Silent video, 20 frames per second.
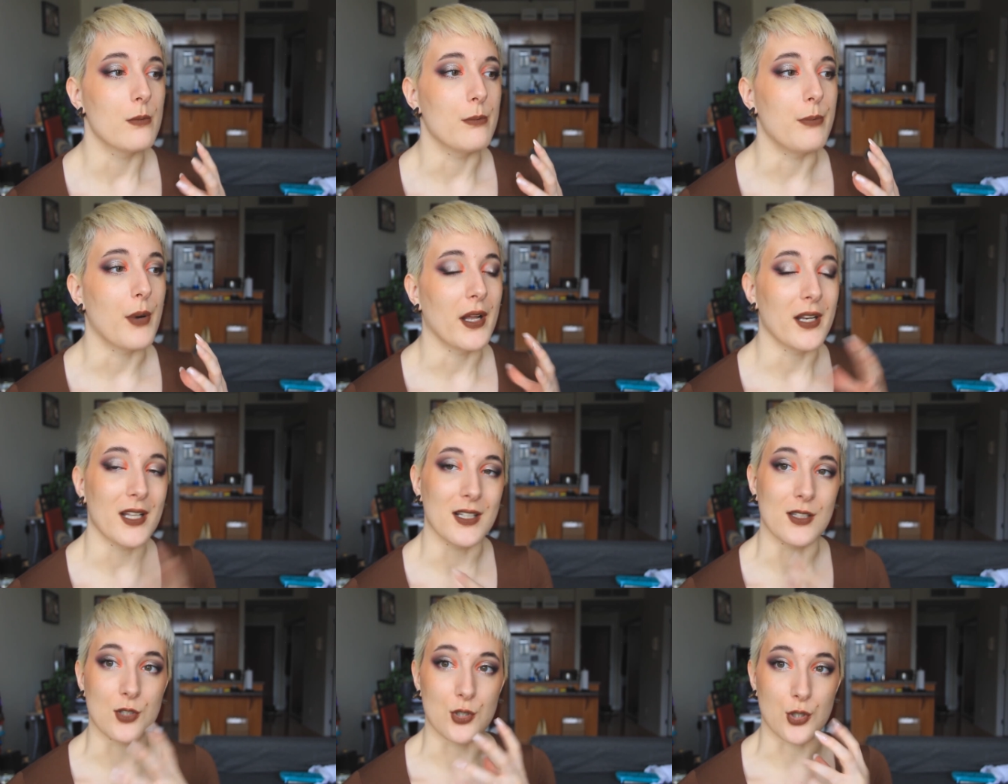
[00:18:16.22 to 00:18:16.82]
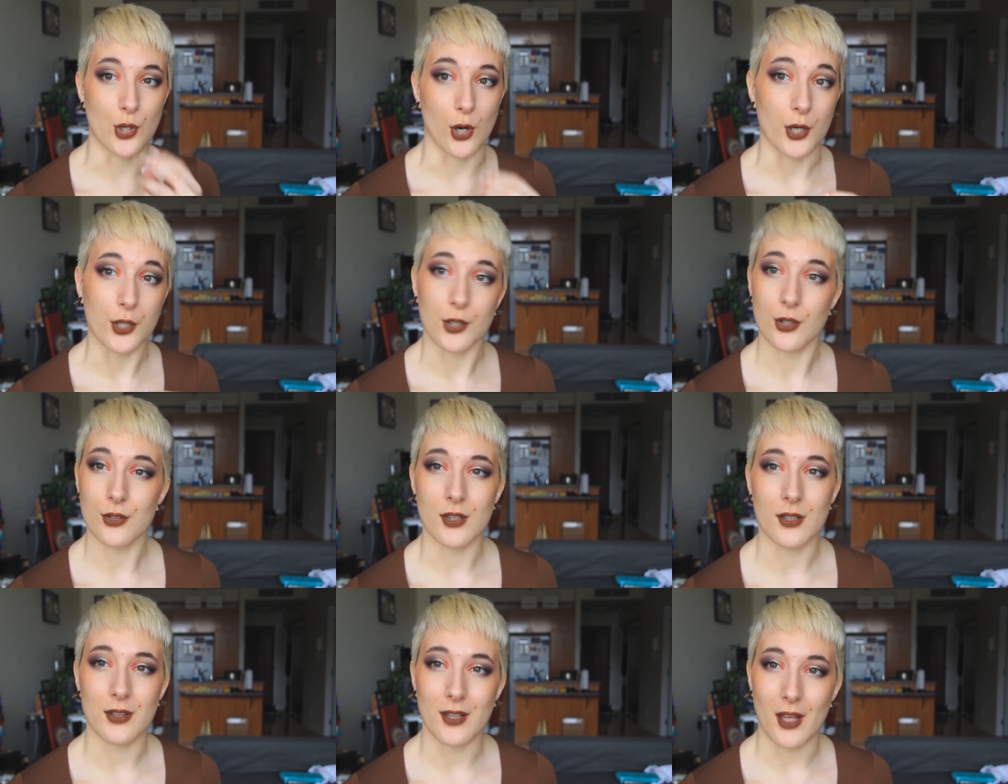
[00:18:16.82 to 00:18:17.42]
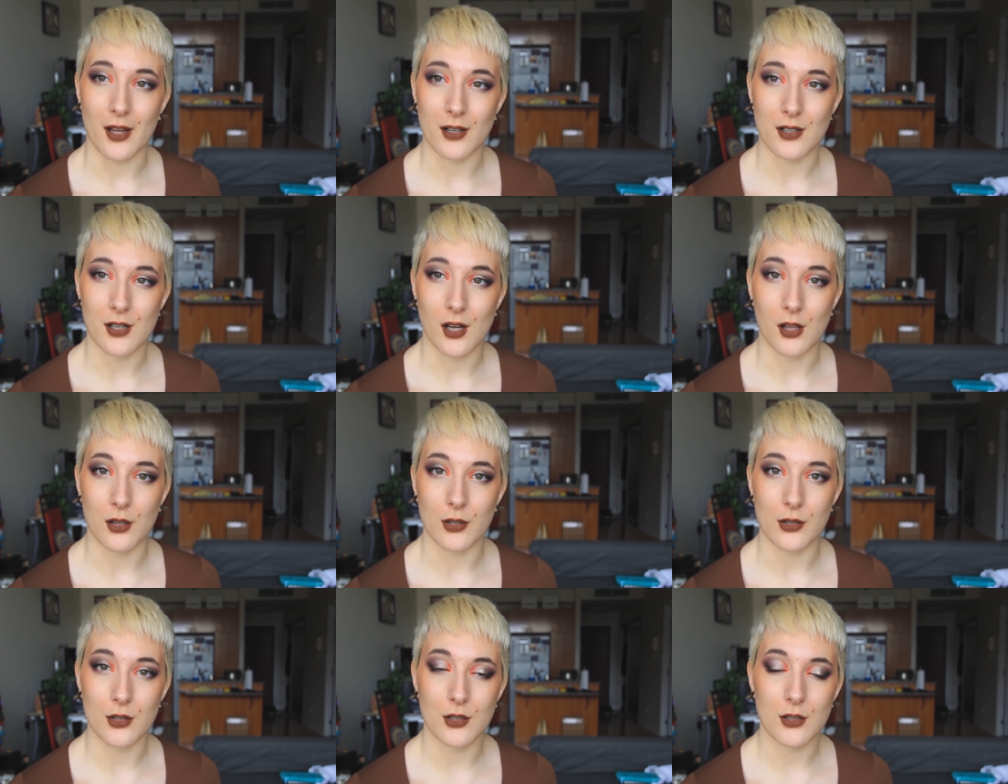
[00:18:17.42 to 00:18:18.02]
but it's darker than that
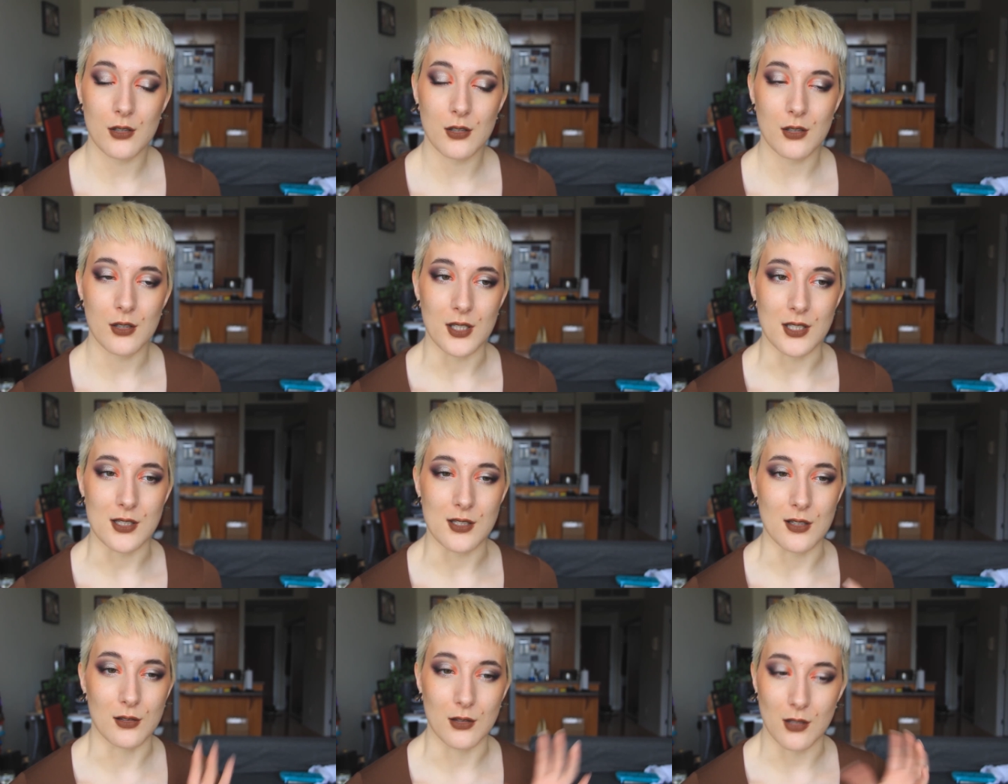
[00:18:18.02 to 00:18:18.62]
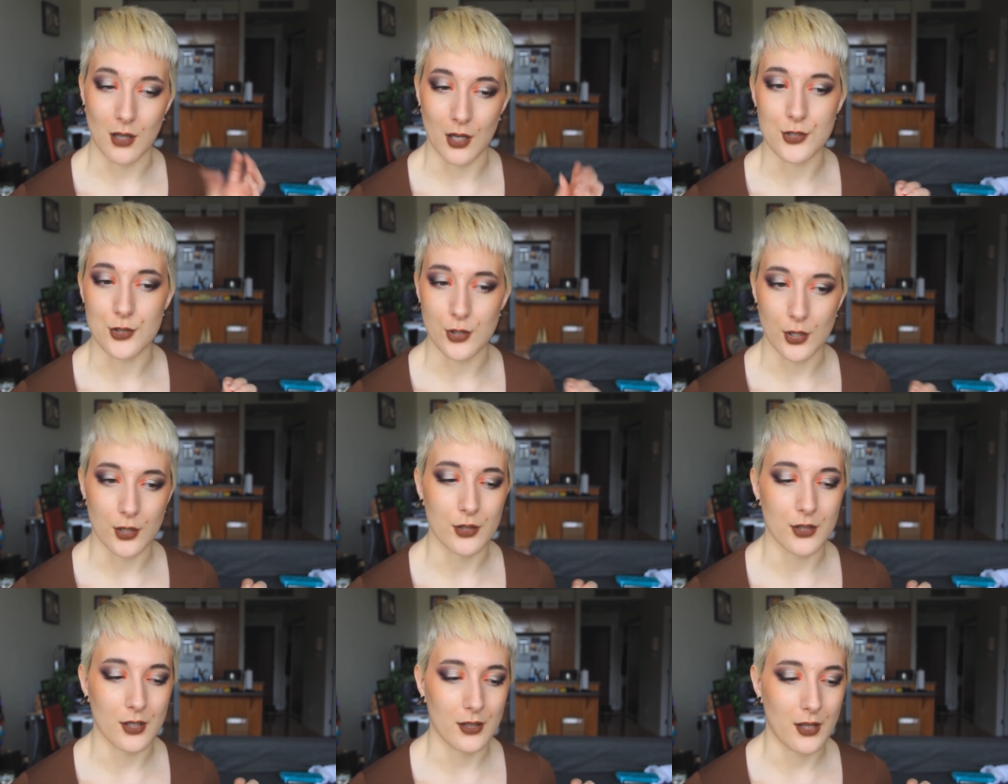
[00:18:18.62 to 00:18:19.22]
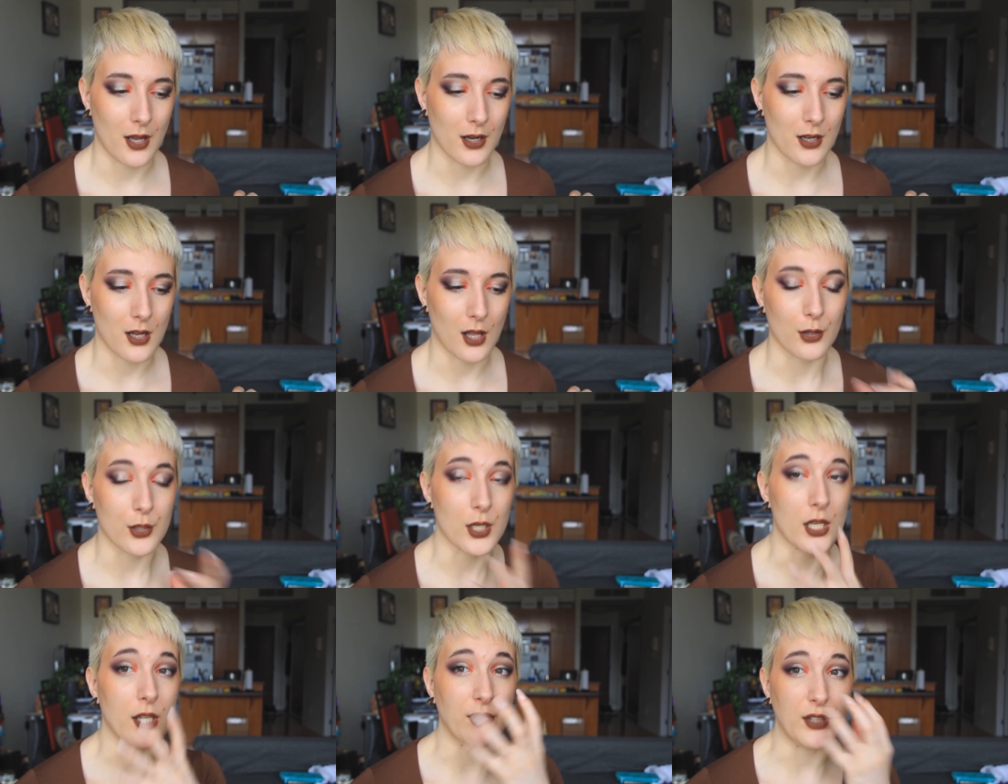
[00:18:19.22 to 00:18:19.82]
color. It's a lot darker than that
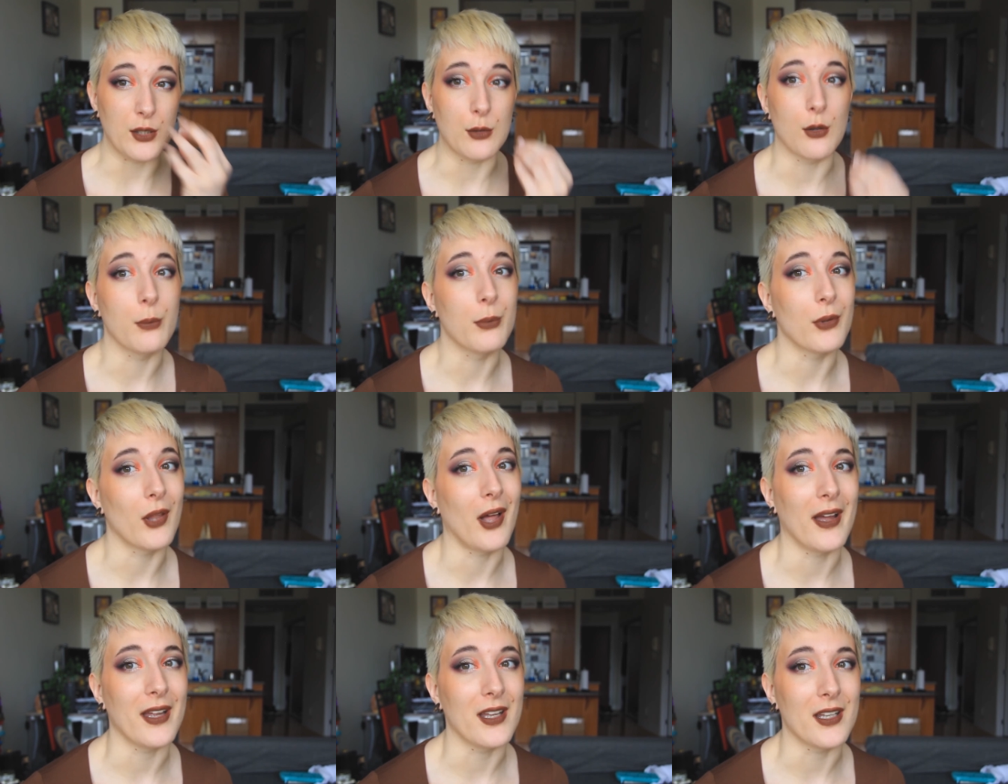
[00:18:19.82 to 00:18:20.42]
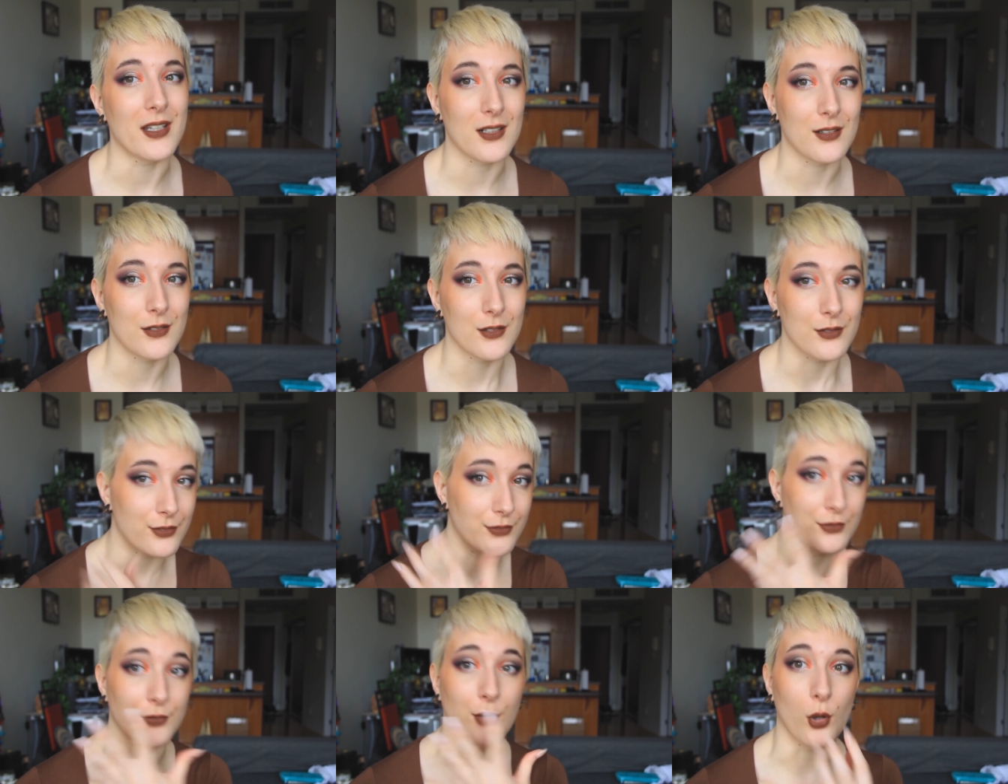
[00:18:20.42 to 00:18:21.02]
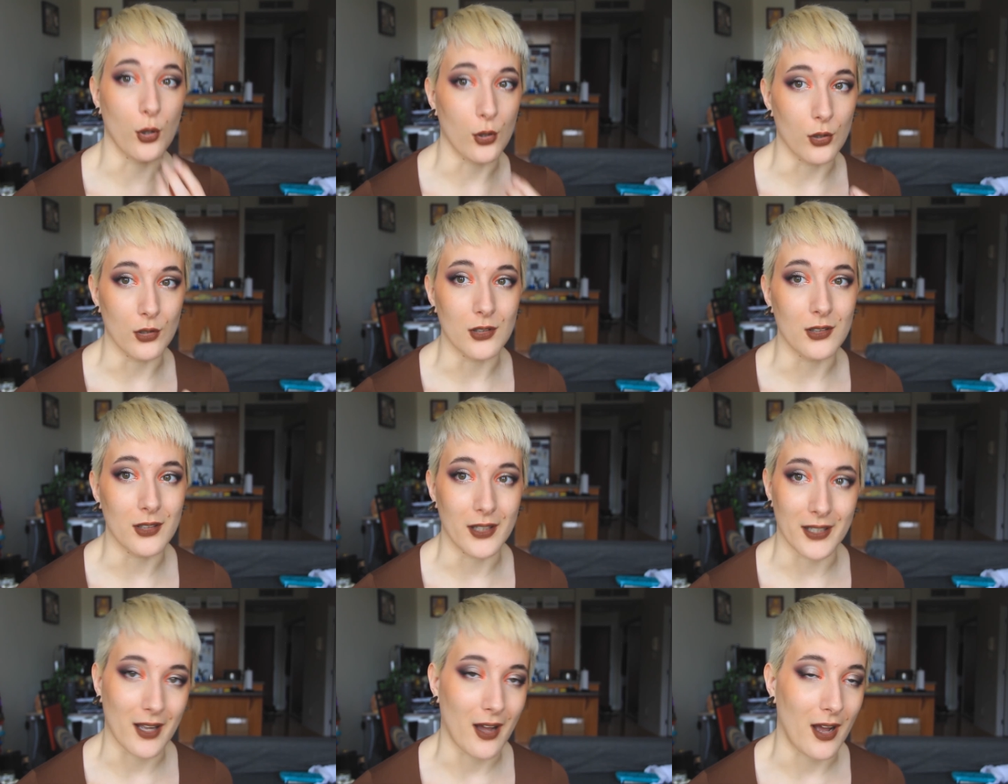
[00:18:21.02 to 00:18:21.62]
color if you apply it full
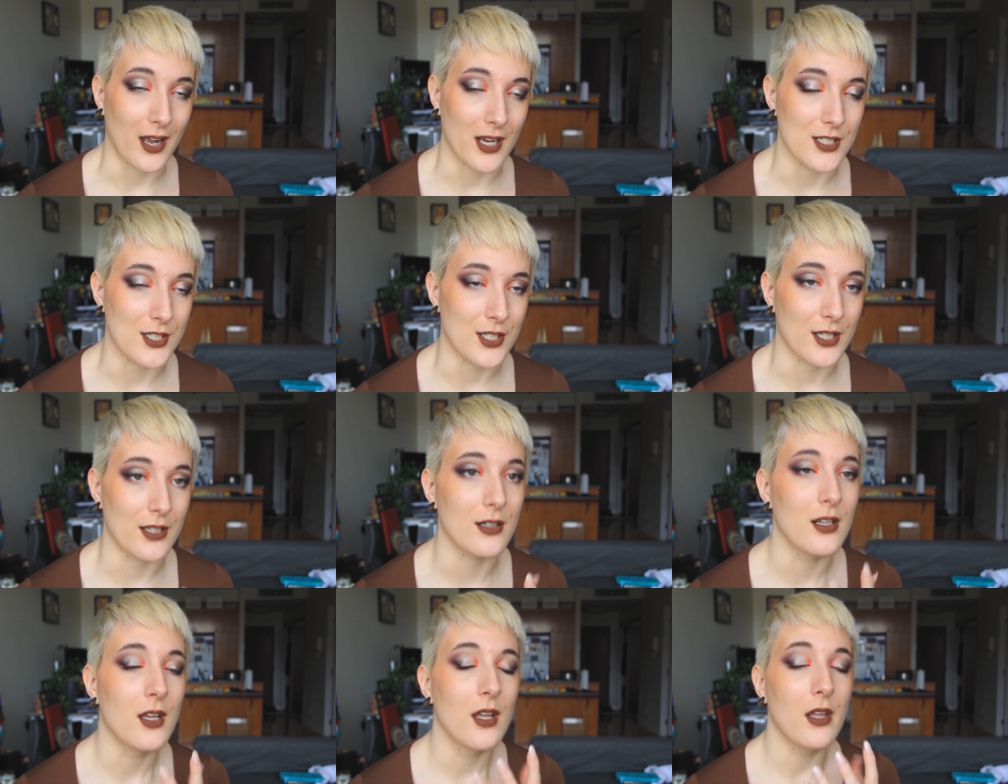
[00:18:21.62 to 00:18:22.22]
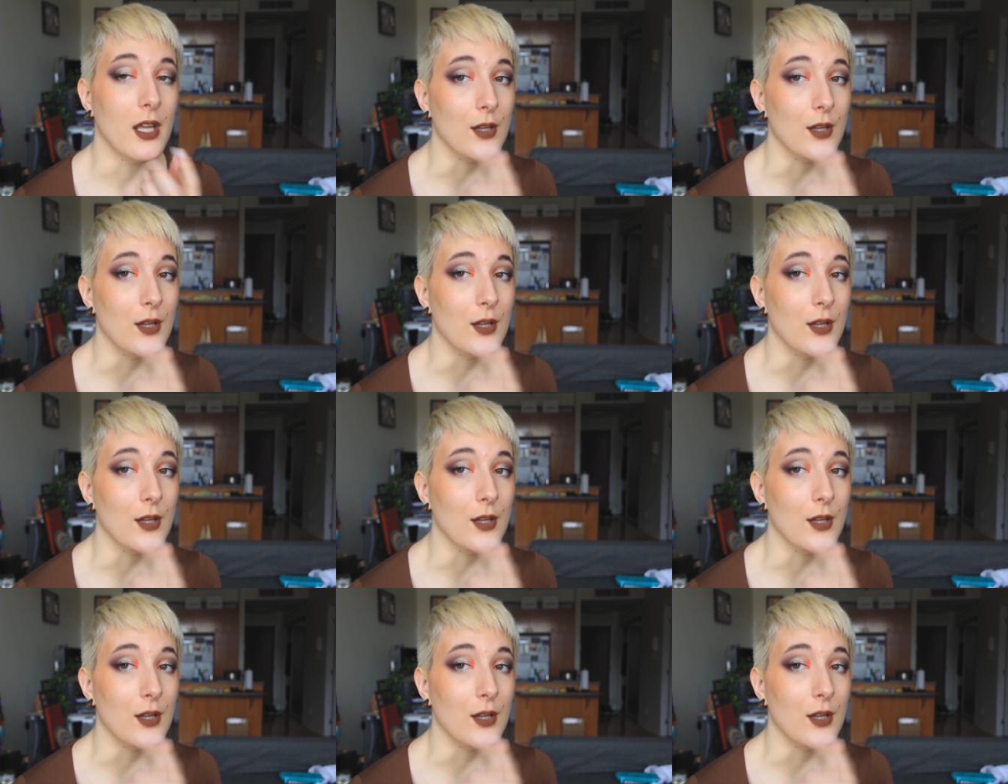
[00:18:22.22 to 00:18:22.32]
like I did.